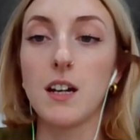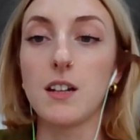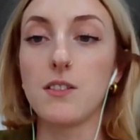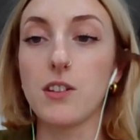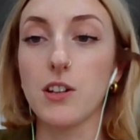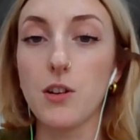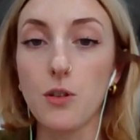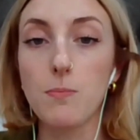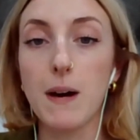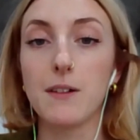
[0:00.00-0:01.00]
and
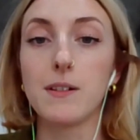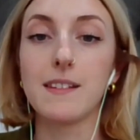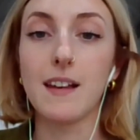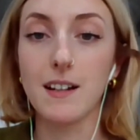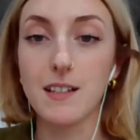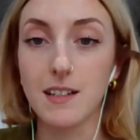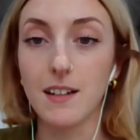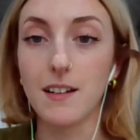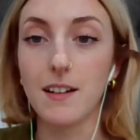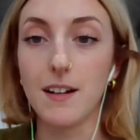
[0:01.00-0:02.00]
secure power
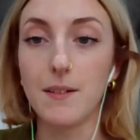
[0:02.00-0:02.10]
sector,